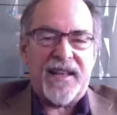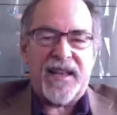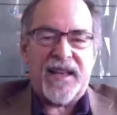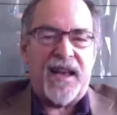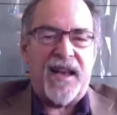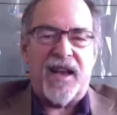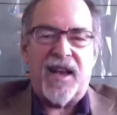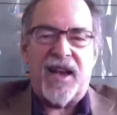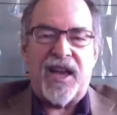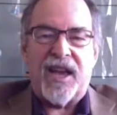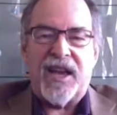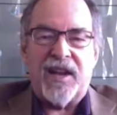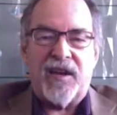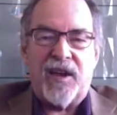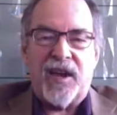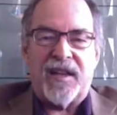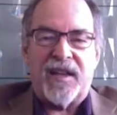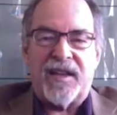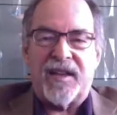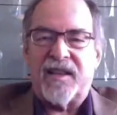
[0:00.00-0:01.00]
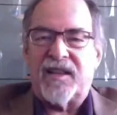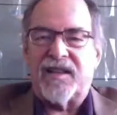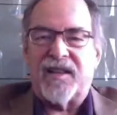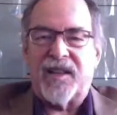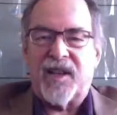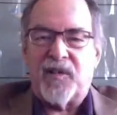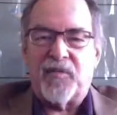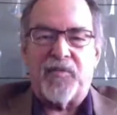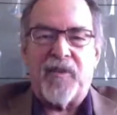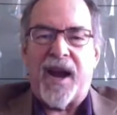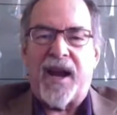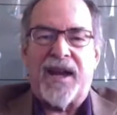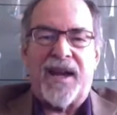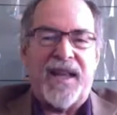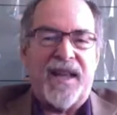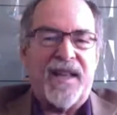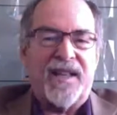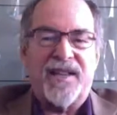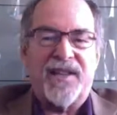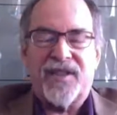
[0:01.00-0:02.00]
uh, a, the
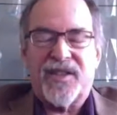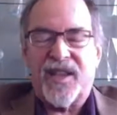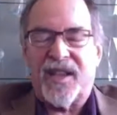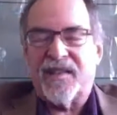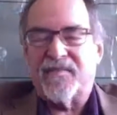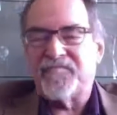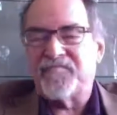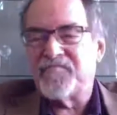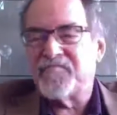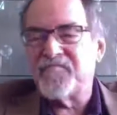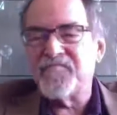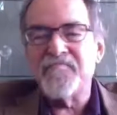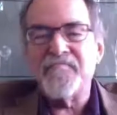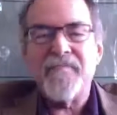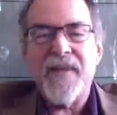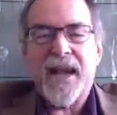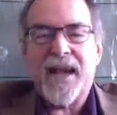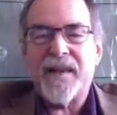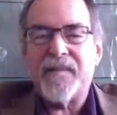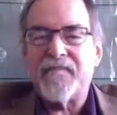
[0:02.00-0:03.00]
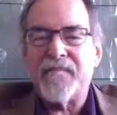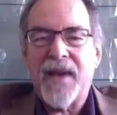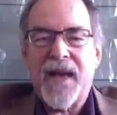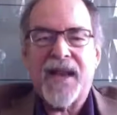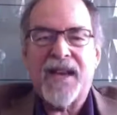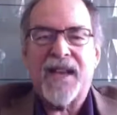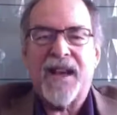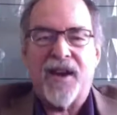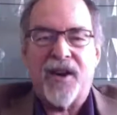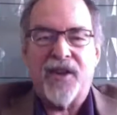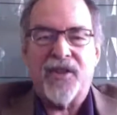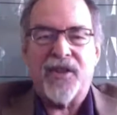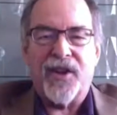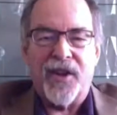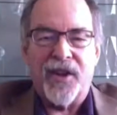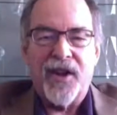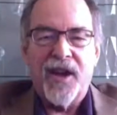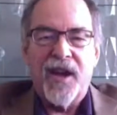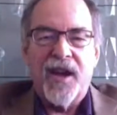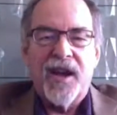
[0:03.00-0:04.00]
Iranians and many, many
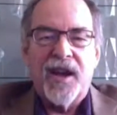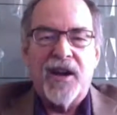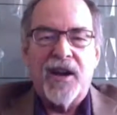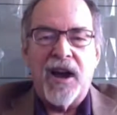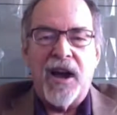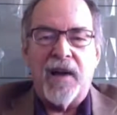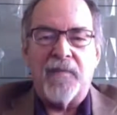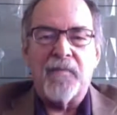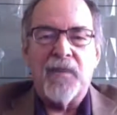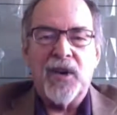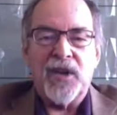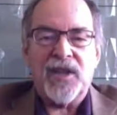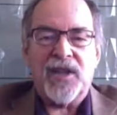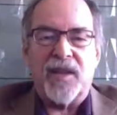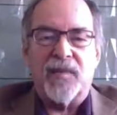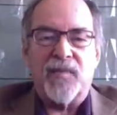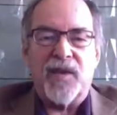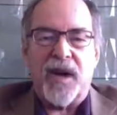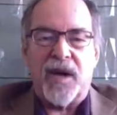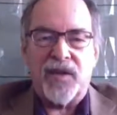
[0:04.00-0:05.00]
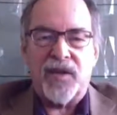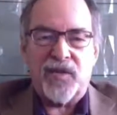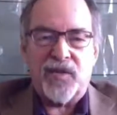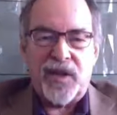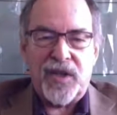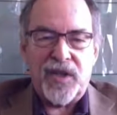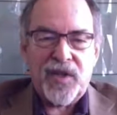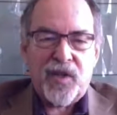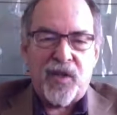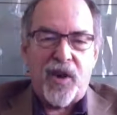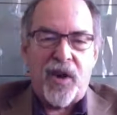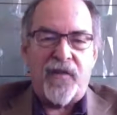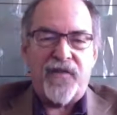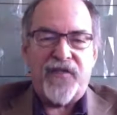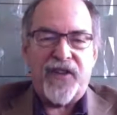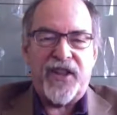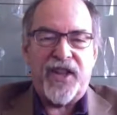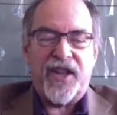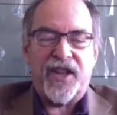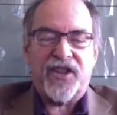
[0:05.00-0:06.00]
other uh, Muslim countries call
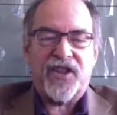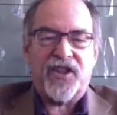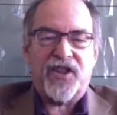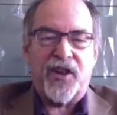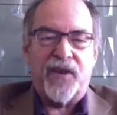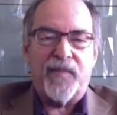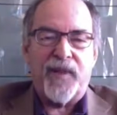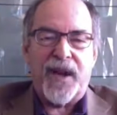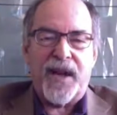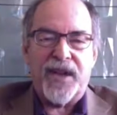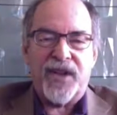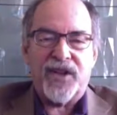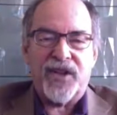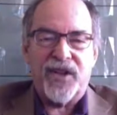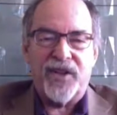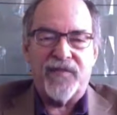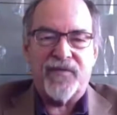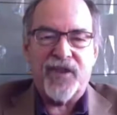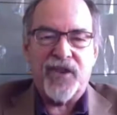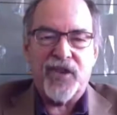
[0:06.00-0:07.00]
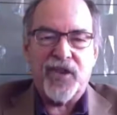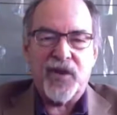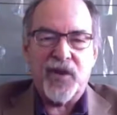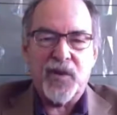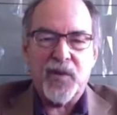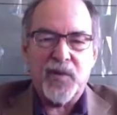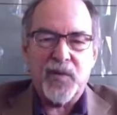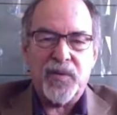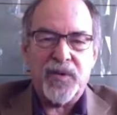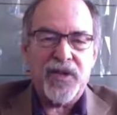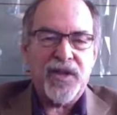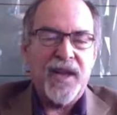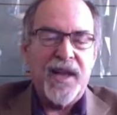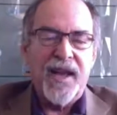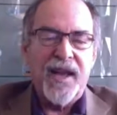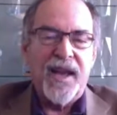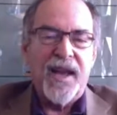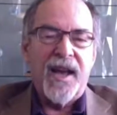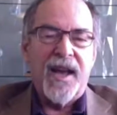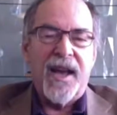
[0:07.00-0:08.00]
for the extermination of the Jews.
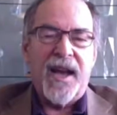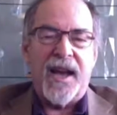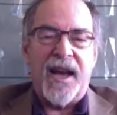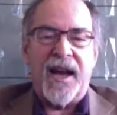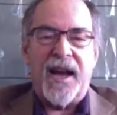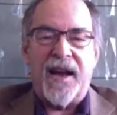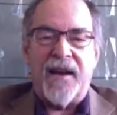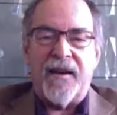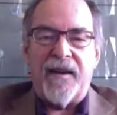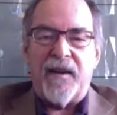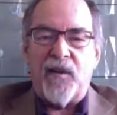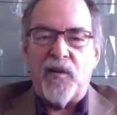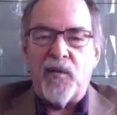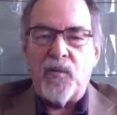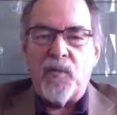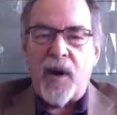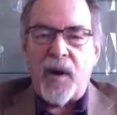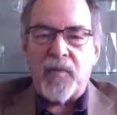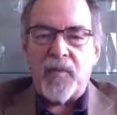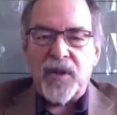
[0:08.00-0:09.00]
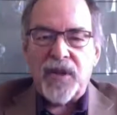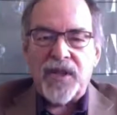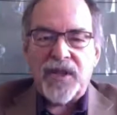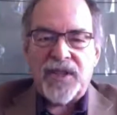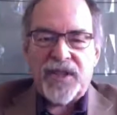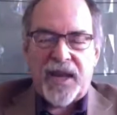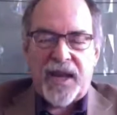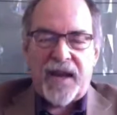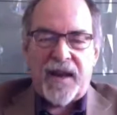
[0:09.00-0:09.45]
Uh, what was